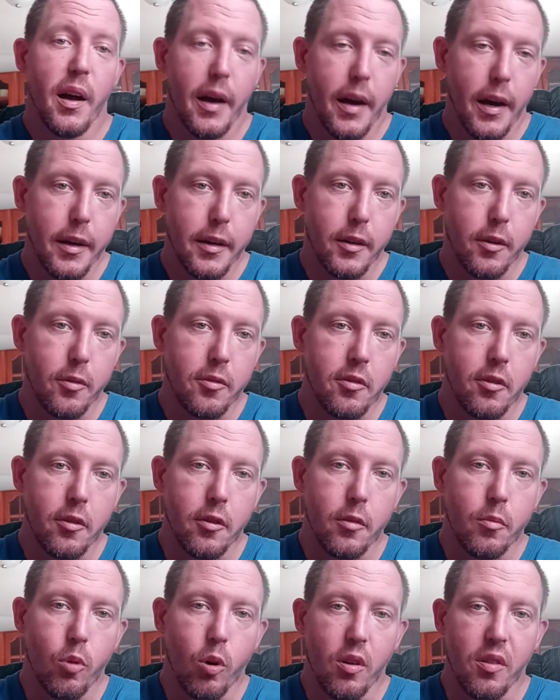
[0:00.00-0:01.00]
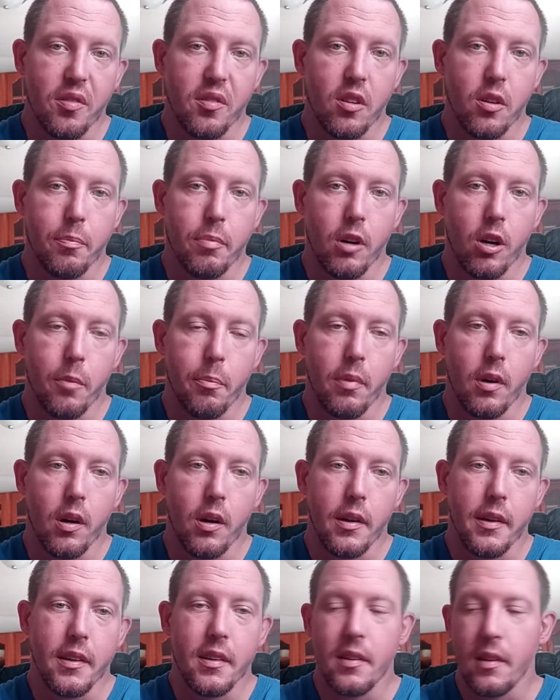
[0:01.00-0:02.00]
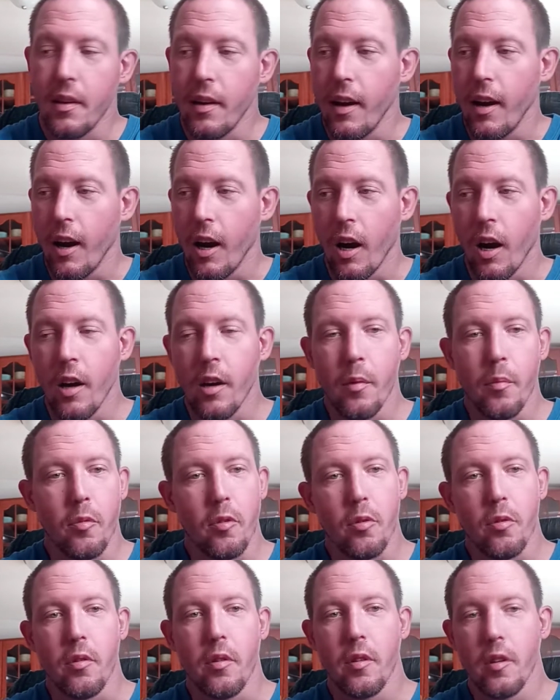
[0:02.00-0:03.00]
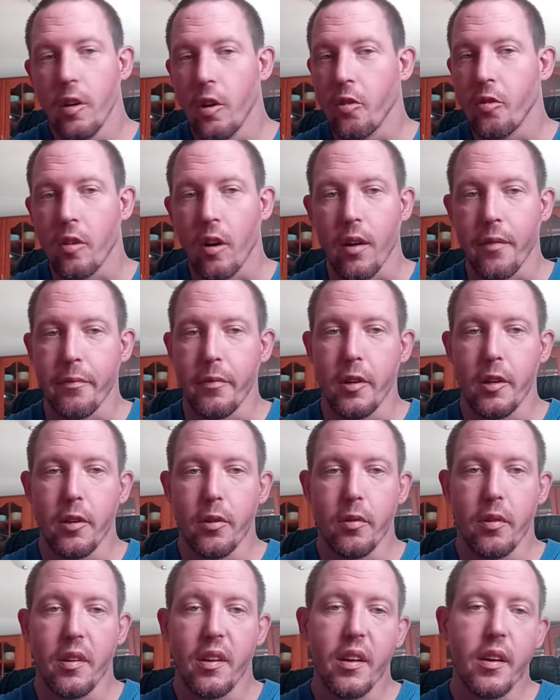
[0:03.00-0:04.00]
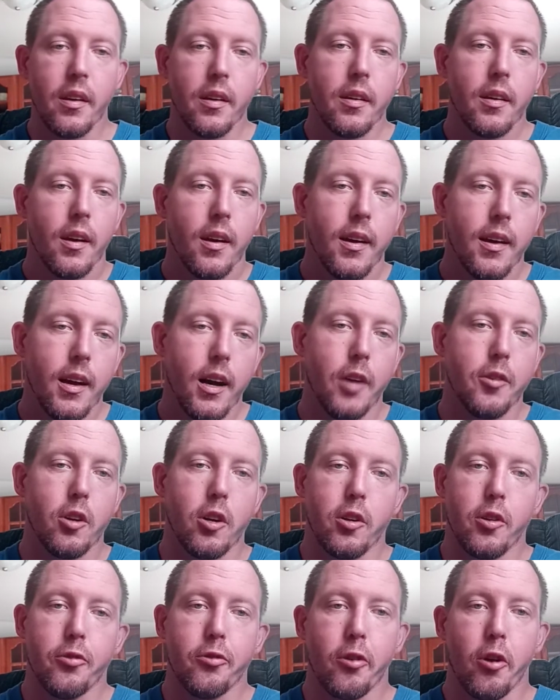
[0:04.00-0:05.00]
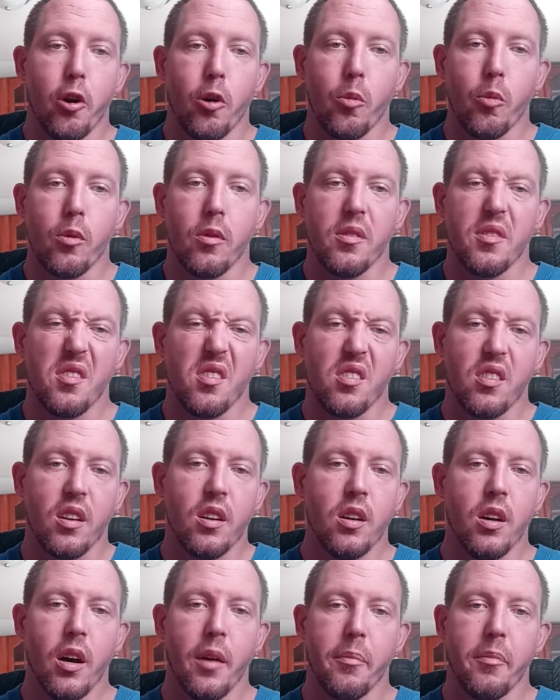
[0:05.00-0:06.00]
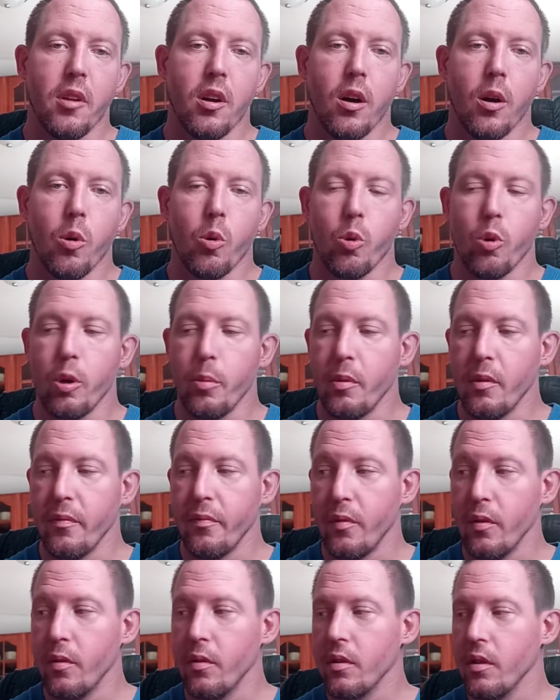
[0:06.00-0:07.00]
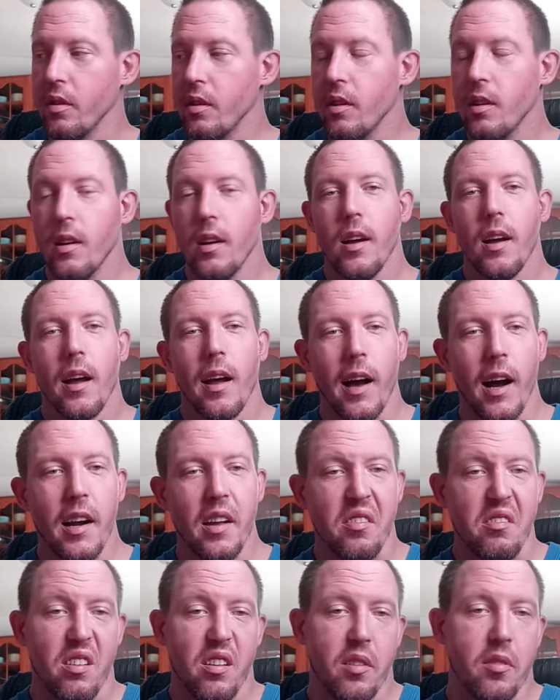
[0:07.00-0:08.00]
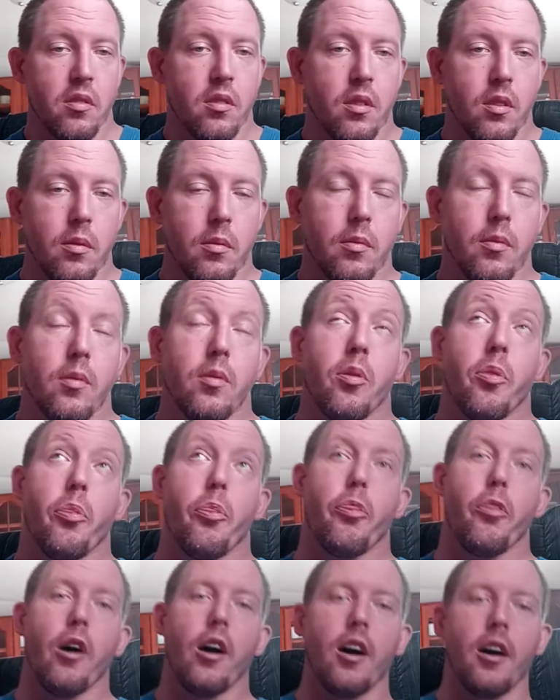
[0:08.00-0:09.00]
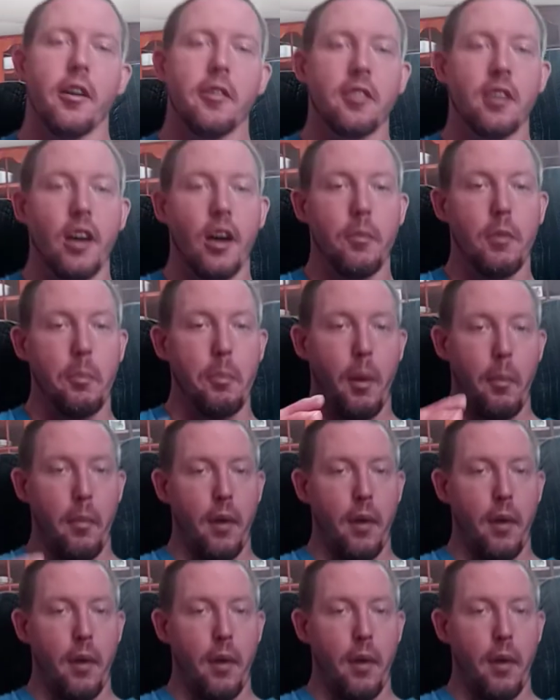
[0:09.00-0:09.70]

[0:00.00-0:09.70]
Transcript: Hey YouTube, what is up everybody? I am doing another talk video today. I've done another one since I have not really been filming it. I just had a thought came to my